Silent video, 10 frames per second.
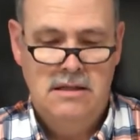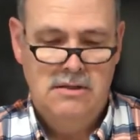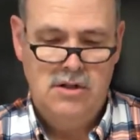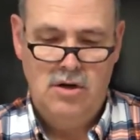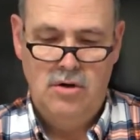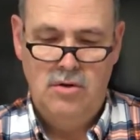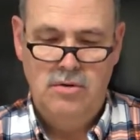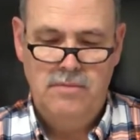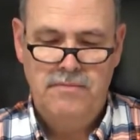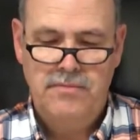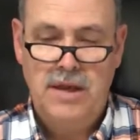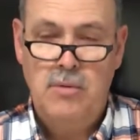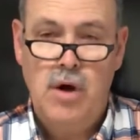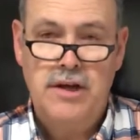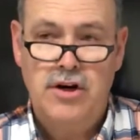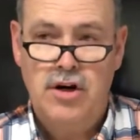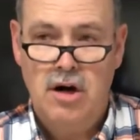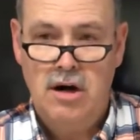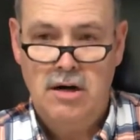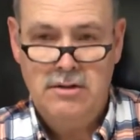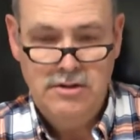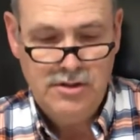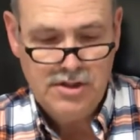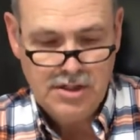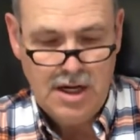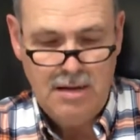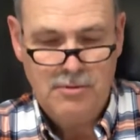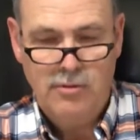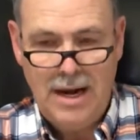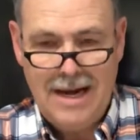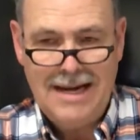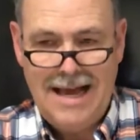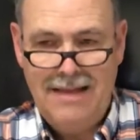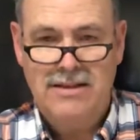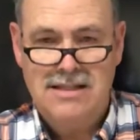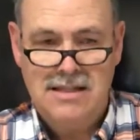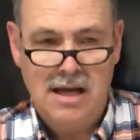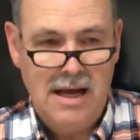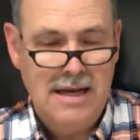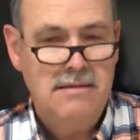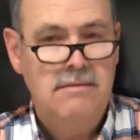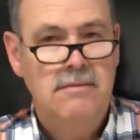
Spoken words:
So they want your car stopped right at the sign.